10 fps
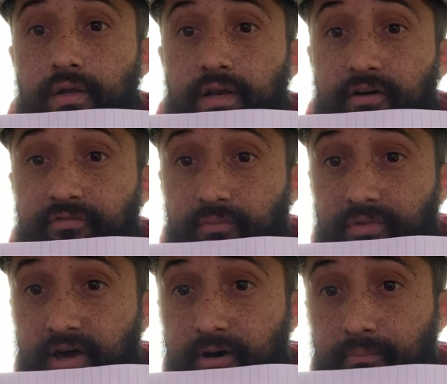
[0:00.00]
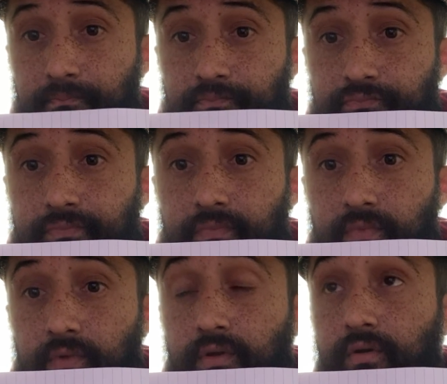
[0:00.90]
Now, from them,
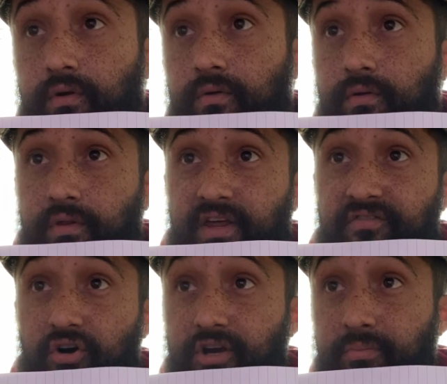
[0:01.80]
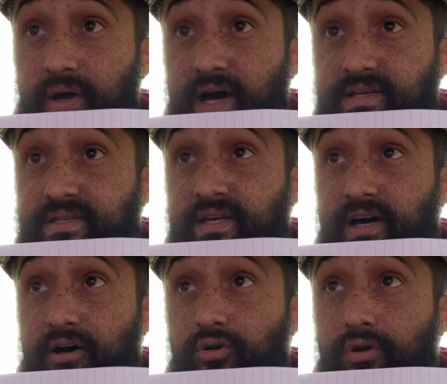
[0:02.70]
they've already passed
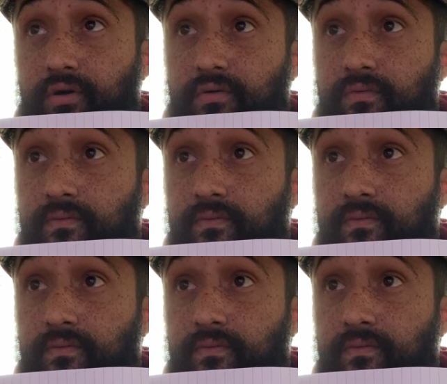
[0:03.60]
down